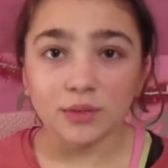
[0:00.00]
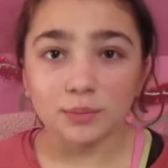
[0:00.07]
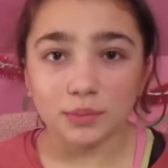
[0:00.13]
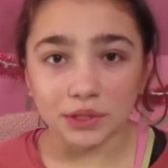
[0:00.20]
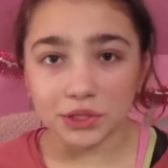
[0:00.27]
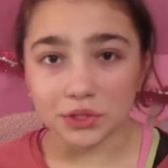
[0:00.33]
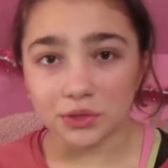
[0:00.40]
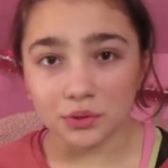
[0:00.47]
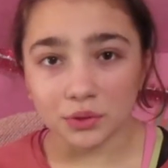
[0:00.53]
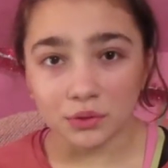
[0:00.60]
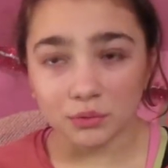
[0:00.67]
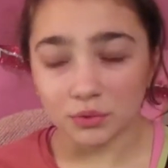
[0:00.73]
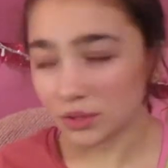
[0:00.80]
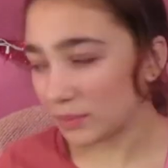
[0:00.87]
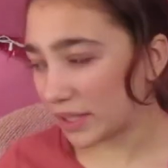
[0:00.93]
the blue
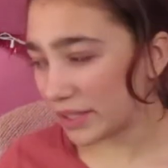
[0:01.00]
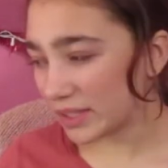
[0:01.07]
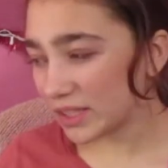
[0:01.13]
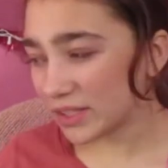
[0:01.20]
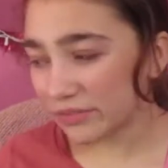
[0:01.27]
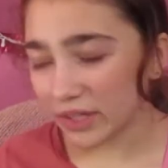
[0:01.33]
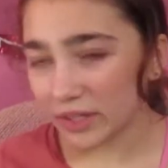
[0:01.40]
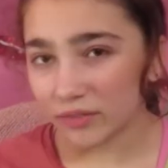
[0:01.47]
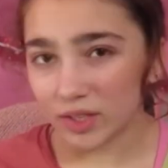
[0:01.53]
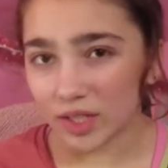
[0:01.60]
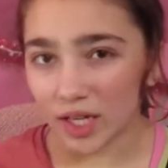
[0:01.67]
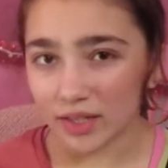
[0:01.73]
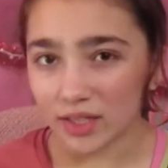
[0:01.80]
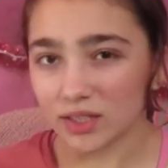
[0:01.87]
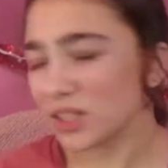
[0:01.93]
was my least favorite.
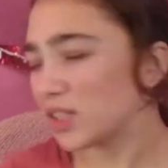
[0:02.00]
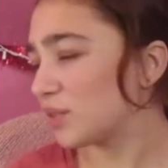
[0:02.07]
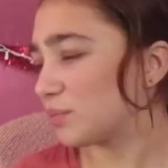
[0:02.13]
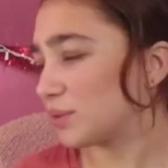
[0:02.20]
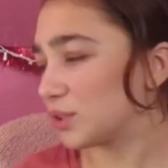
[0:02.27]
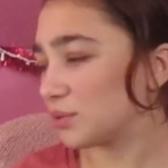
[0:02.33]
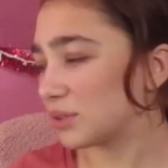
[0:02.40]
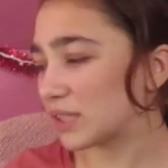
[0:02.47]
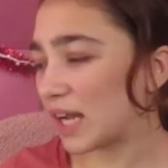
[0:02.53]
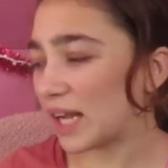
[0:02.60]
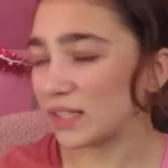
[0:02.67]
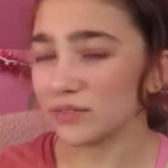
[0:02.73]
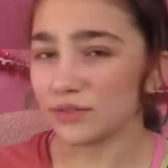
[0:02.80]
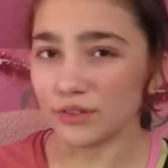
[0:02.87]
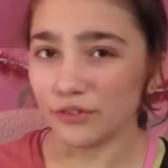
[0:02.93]
I think that the blue was
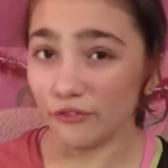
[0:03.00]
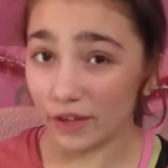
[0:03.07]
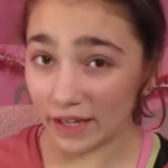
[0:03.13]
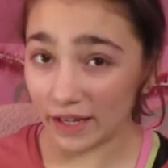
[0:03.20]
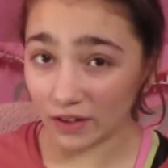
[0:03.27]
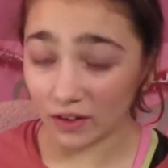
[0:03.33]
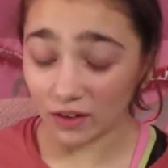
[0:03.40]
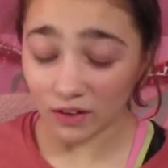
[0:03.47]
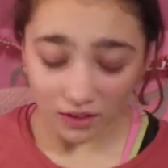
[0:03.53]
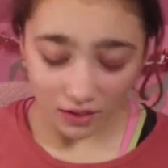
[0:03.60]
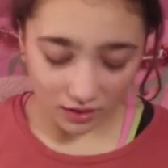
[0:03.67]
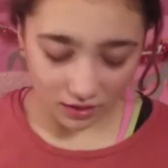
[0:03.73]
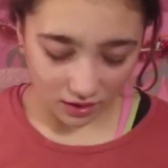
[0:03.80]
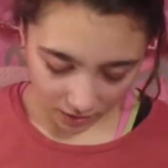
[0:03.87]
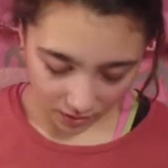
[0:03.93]
kind of a fail.
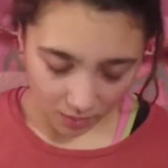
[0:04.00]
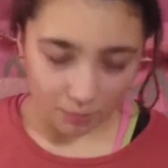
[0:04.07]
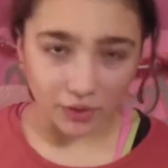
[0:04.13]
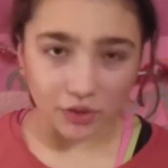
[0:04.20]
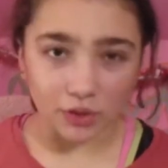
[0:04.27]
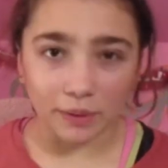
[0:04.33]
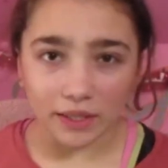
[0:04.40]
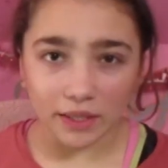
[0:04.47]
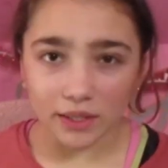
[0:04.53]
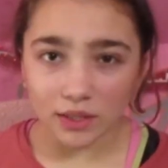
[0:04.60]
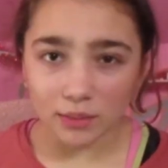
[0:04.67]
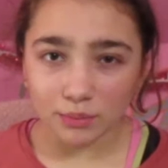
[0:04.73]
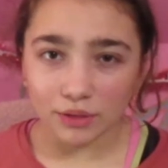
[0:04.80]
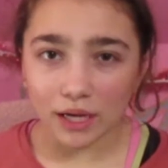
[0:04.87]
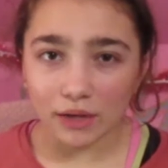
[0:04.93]
But the pink and
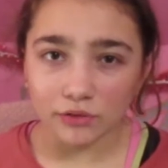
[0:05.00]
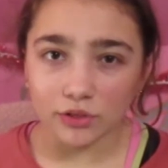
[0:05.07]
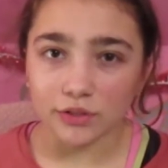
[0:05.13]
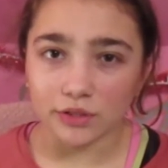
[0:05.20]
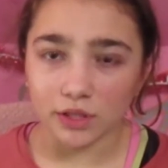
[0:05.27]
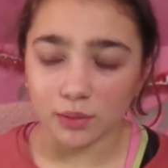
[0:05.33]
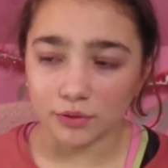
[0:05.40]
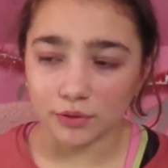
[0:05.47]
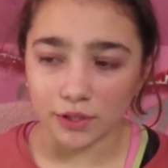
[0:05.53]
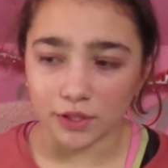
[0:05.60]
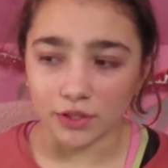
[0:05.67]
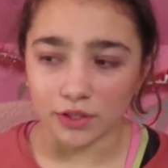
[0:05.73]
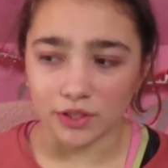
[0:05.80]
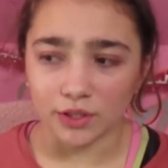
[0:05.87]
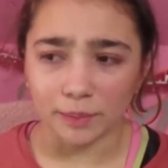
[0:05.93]
the brown turned out pretty
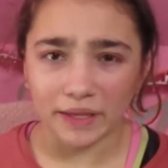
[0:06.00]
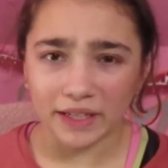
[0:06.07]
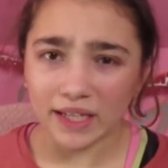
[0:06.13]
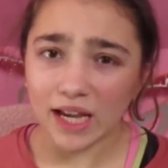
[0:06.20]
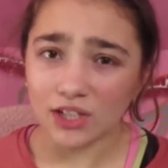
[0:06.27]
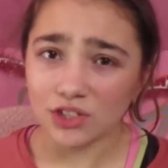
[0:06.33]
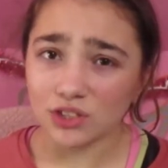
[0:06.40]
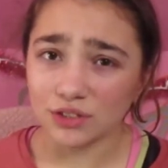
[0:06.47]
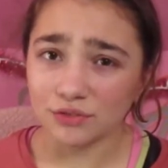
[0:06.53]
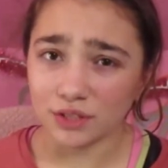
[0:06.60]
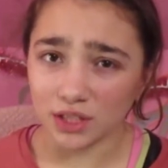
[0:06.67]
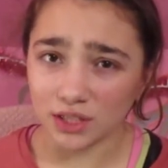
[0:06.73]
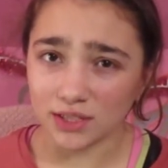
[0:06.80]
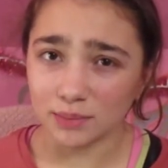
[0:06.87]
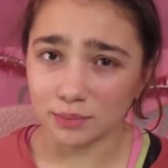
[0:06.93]
good. The pink actually
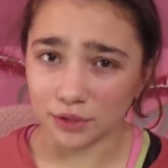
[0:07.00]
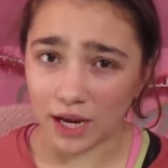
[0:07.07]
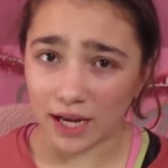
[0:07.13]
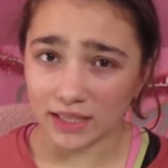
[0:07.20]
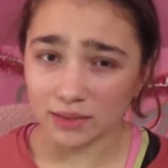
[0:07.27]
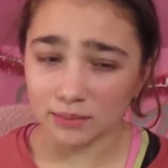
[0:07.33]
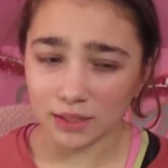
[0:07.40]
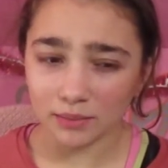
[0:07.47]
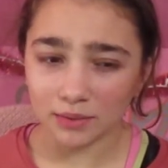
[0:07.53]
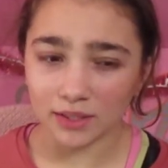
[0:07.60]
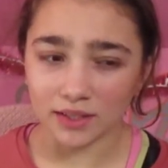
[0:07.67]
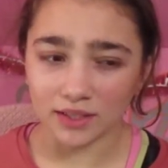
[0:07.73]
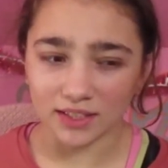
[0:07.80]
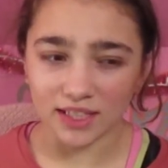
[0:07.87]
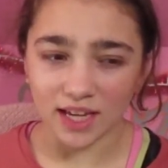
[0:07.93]
really surprised me
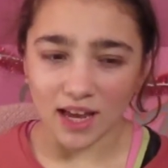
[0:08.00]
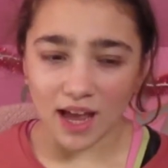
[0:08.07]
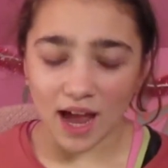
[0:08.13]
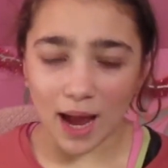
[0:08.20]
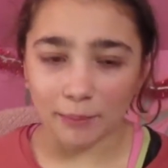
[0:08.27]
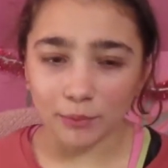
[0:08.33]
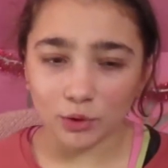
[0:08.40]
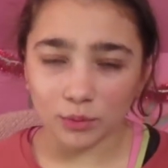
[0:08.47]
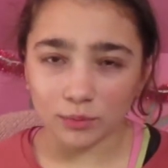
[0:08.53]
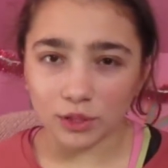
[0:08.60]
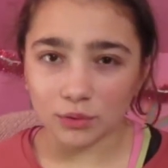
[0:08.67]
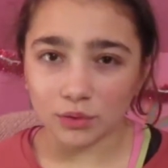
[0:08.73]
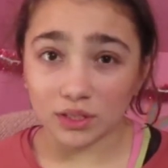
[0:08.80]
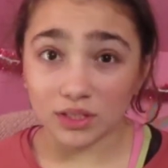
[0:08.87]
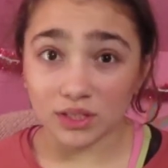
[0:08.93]
because I'm
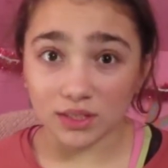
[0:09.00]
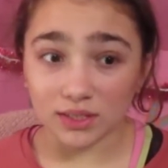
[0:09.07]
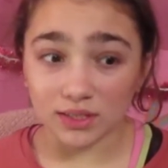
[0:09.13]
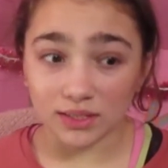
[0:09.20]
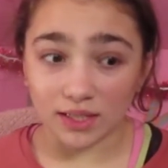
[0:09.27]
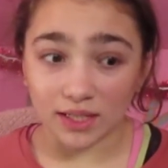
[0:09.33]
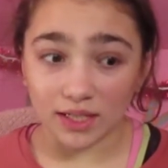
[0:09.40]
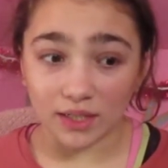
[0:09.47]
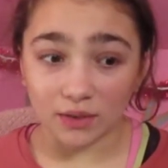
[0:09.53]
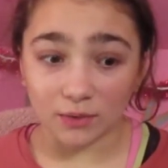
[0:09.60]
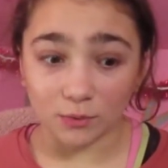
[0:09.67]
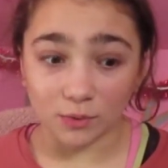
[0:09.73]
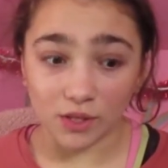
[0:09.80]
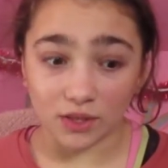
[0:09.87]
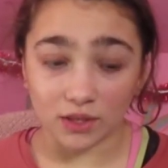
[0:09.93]
normally one to stay
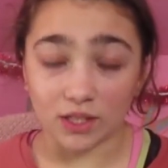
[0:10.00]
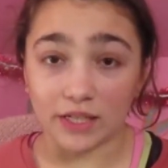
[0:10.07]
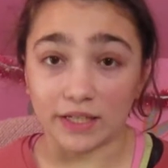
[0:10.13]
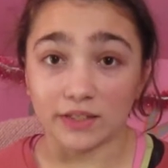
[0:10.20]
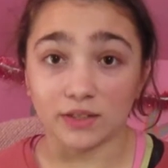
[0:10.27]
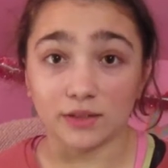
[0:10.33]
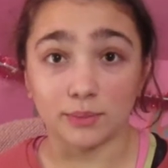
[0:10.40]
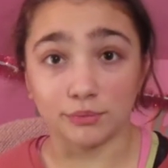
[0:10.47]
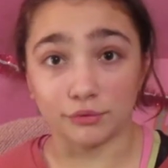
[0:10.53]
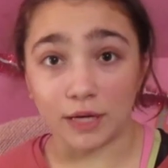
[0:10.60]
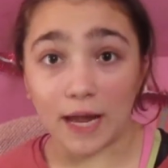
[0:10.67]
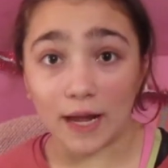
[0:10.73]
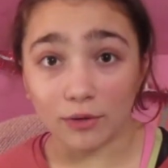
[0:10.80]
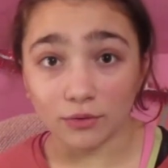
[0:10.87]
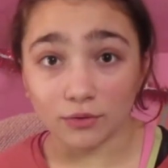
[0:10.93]
with like the
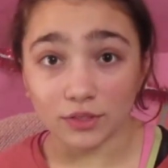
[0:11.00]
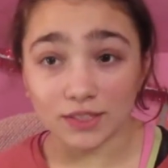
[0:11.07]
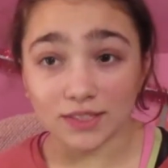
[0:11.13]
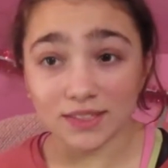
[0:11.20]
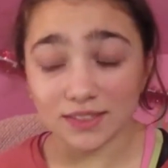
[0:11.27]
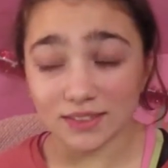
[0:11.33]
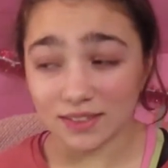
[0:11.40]
browns